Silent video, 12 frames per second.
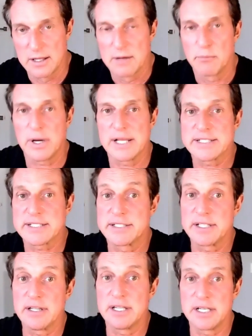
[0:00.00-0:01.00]
But I
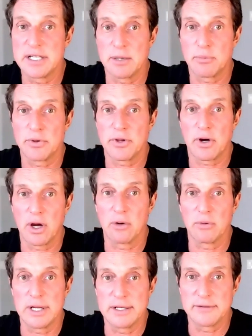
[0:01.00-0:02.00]
still end up with a heart
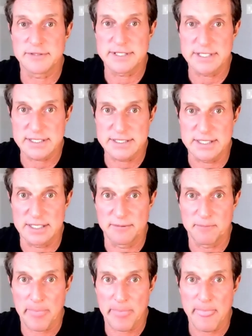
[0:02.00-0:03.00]
rate of 60,
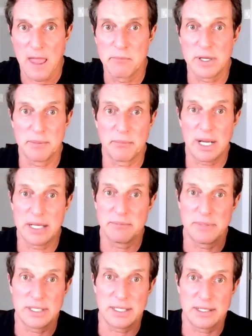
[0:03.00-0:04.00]
but it might
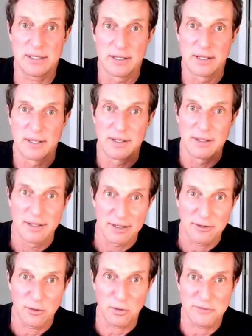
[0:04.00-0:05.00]
be
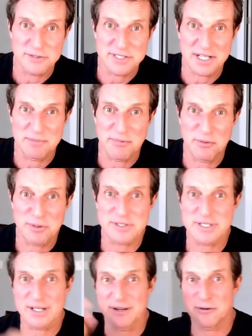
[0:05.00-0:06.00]
quarter of a second before the
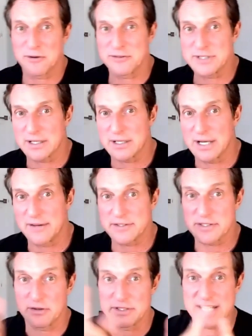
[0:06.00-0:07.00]
second, quarter of a second after.
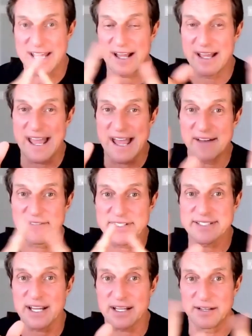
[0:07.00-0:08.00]
So it's a half a
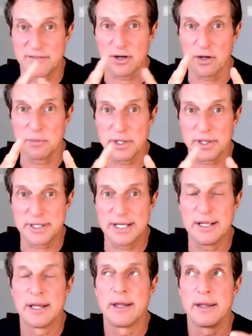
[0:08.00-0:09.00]
second variability.
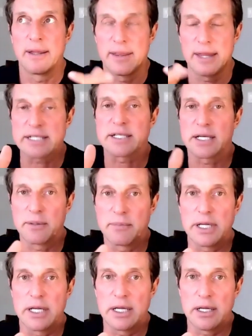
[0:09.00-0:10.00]
That's going to
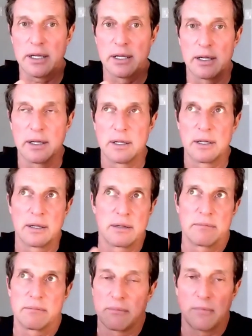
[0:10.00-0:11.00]
be
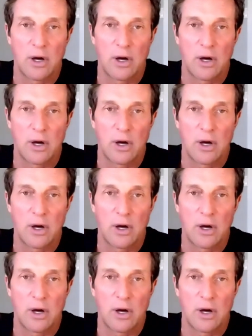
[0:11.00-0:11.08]
a